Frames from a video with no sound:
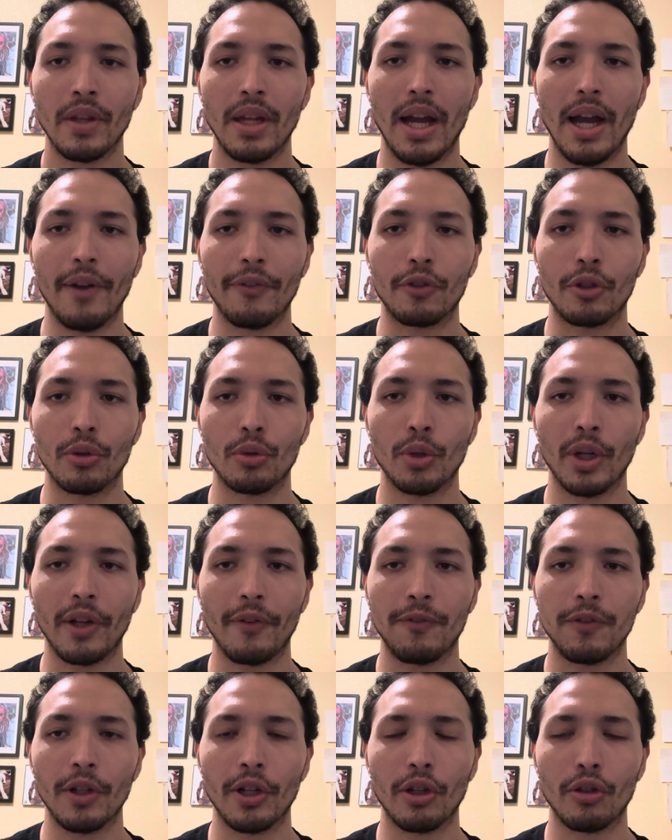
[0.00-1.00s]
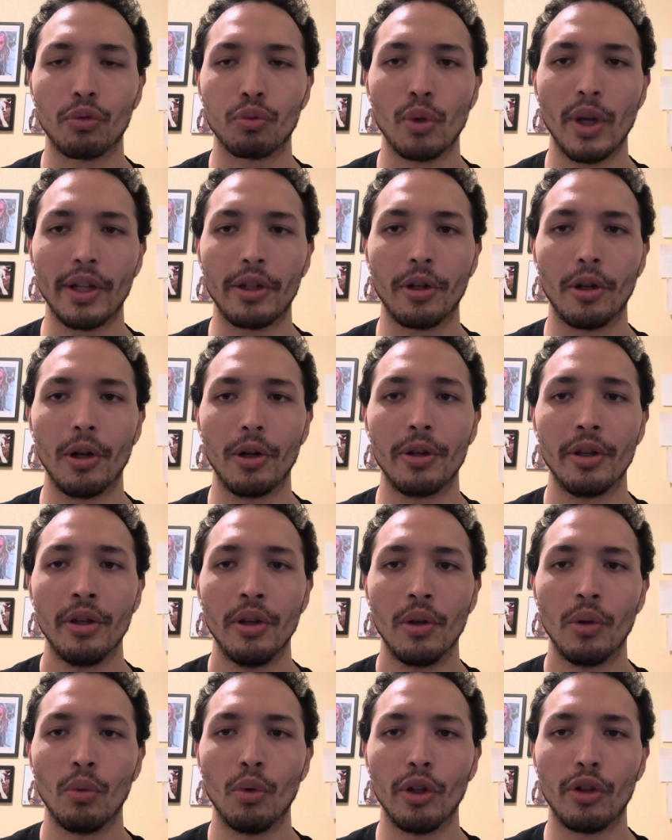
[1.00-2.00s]
after Ric Flair's record
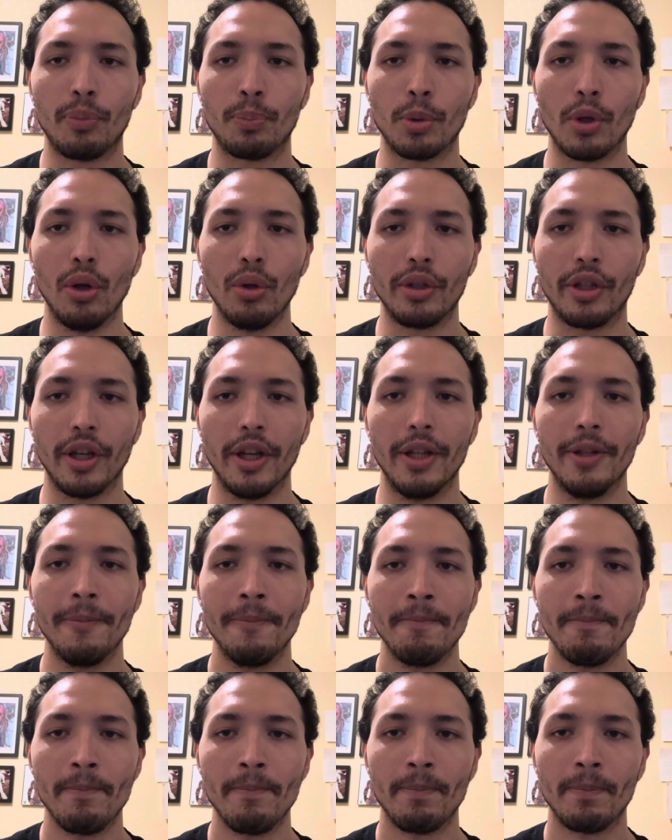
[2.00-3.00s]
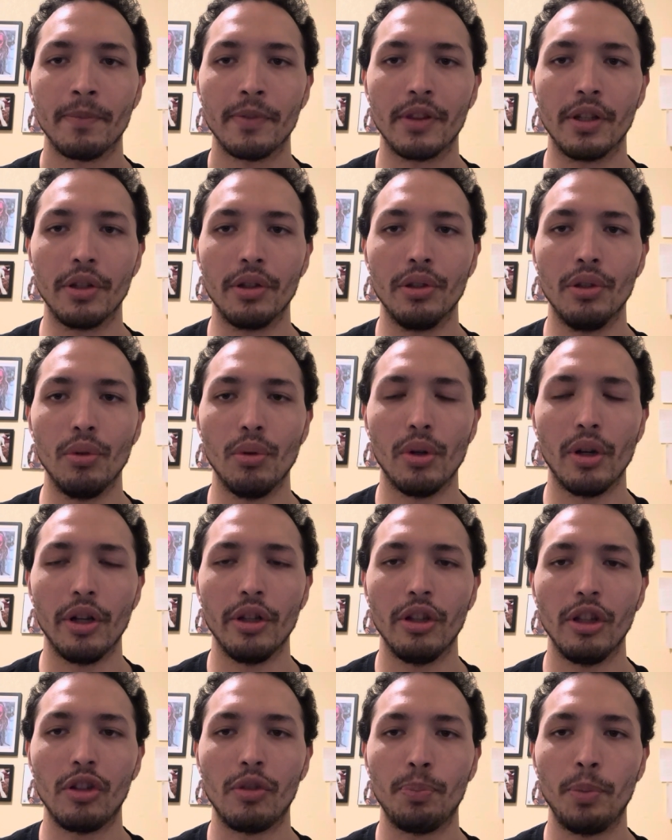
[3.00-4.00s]
was broken, the new
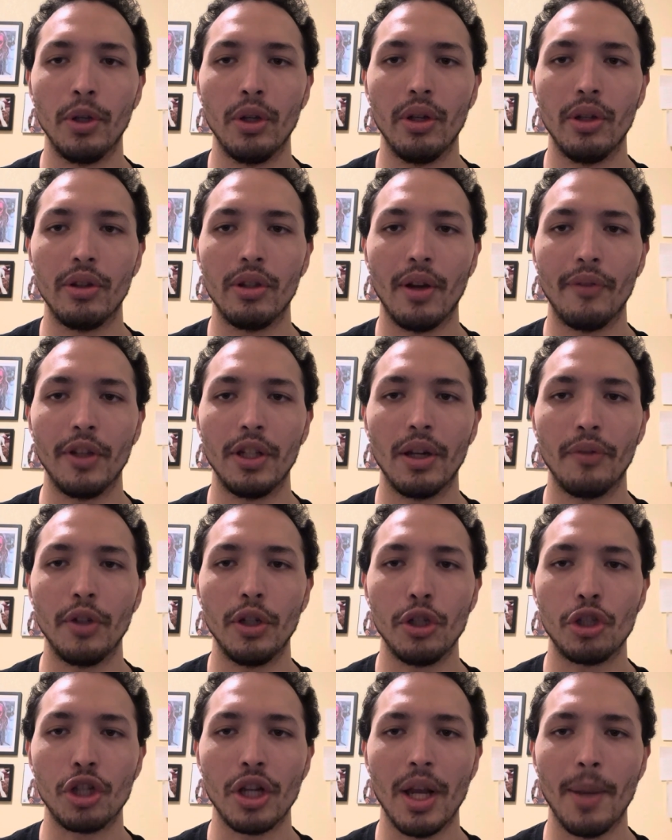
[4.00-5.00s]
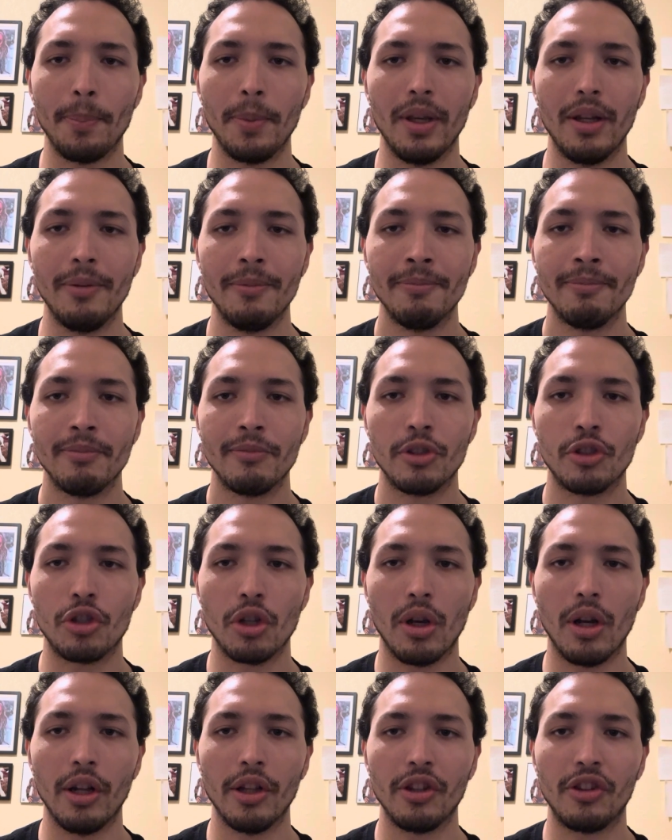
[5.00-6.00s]
undisputed WWE Champion,
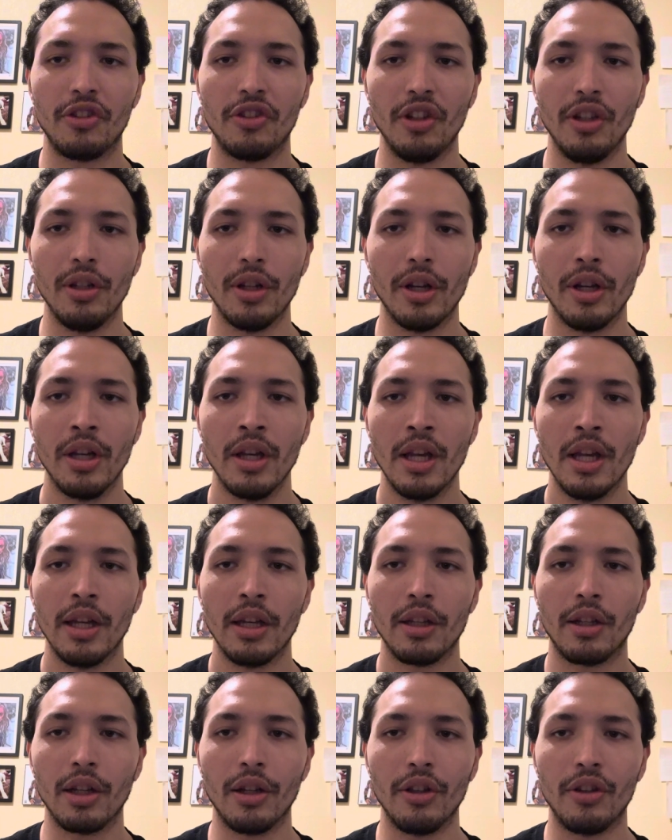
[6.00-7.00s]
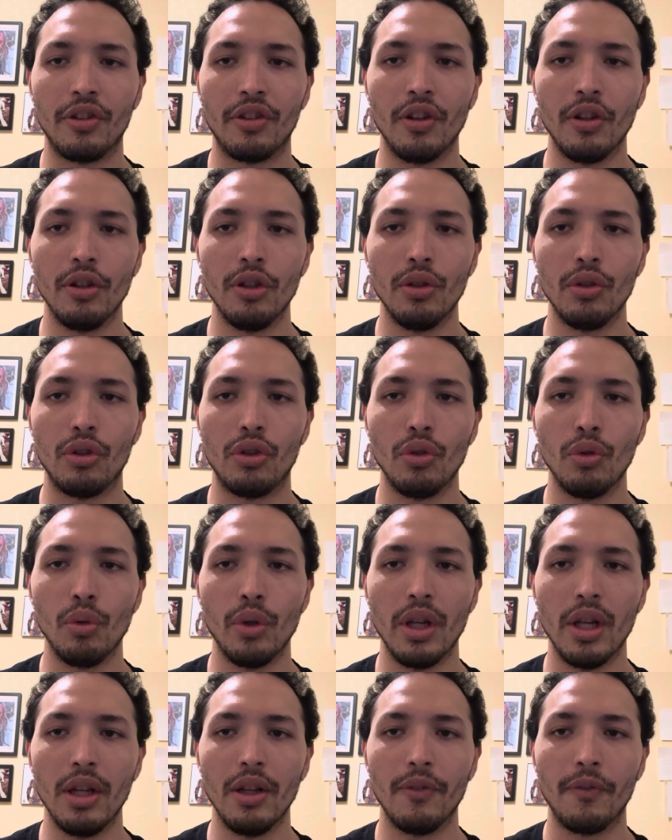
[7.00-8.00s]
John Cena, continued to
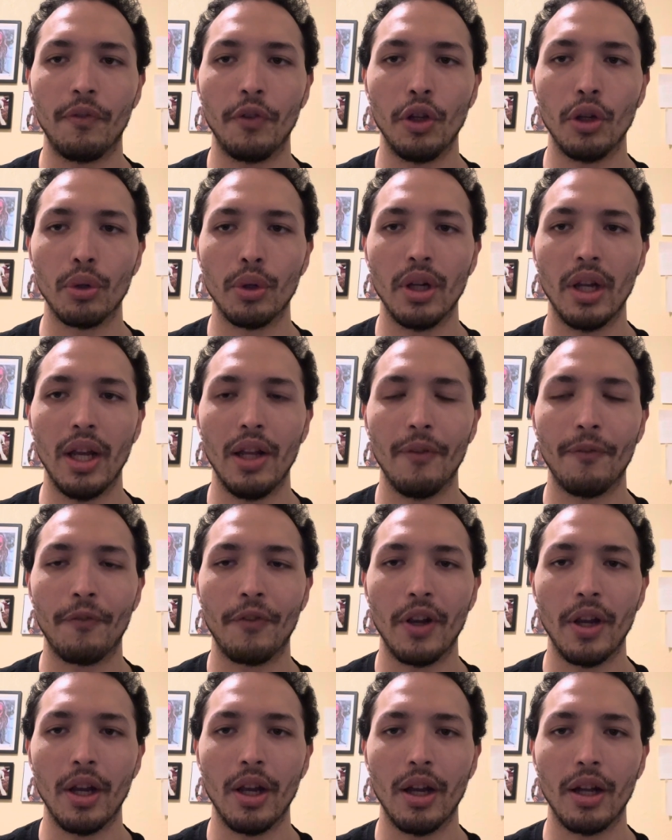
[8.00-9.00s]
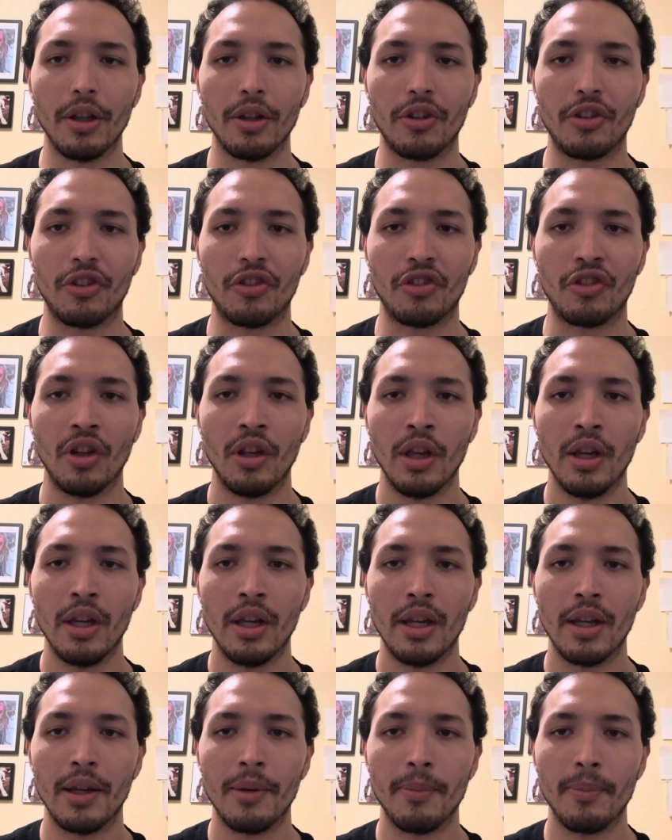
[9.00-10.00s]
infuriate fans
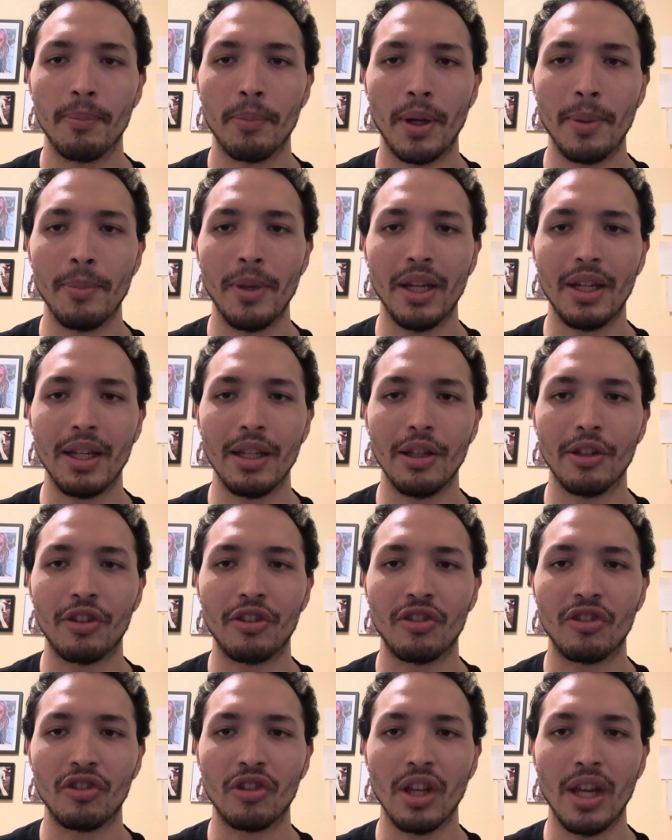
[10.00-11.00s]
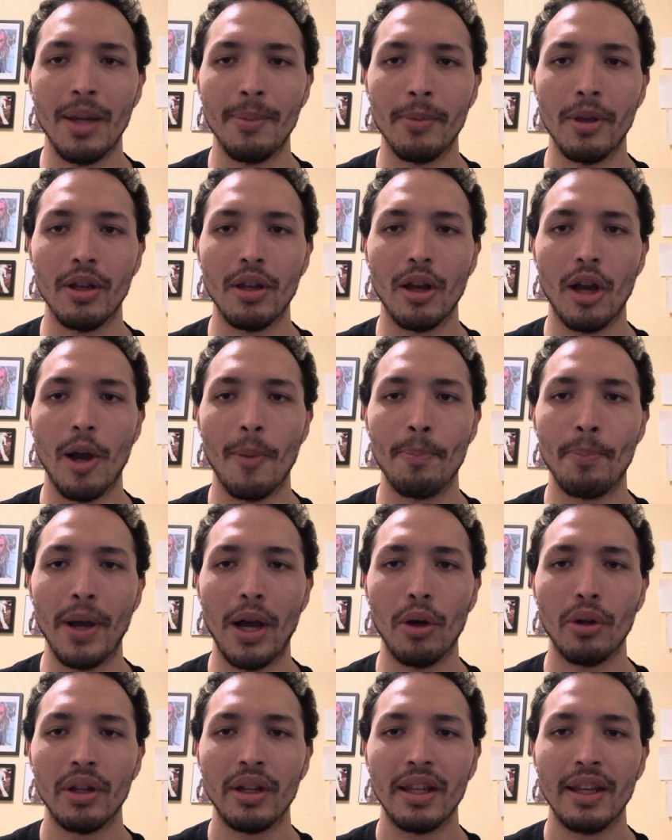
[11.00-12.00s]
by making a statement
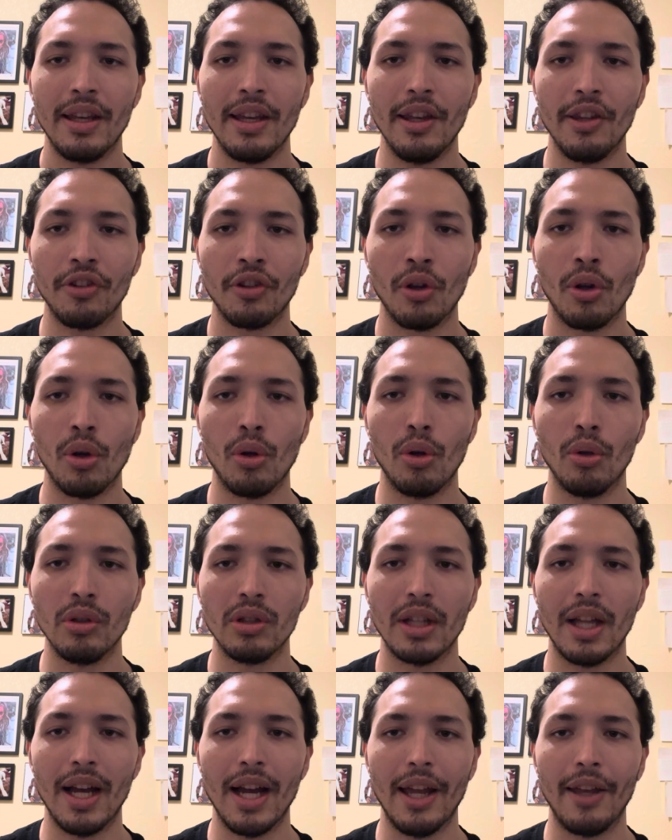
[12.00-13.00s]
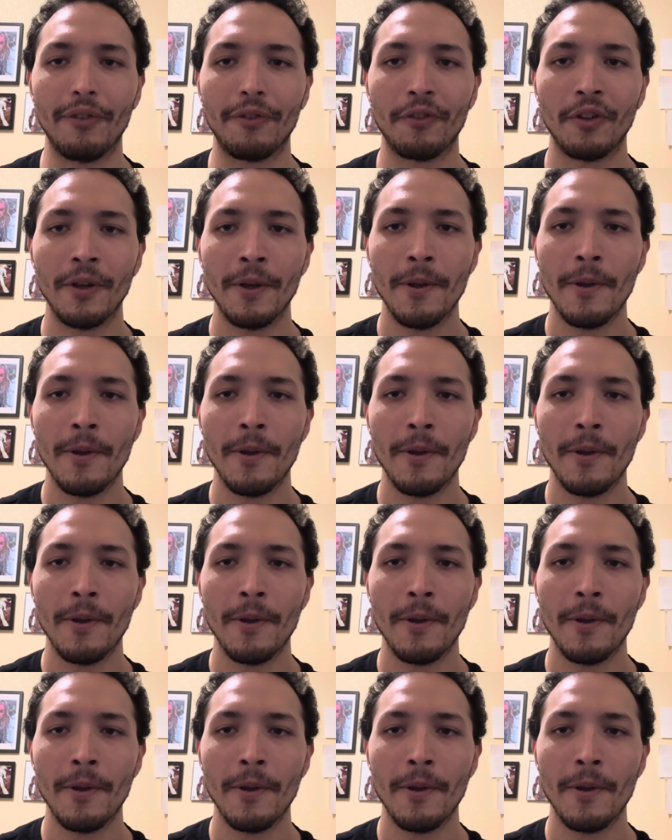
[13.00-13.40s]
about his own life.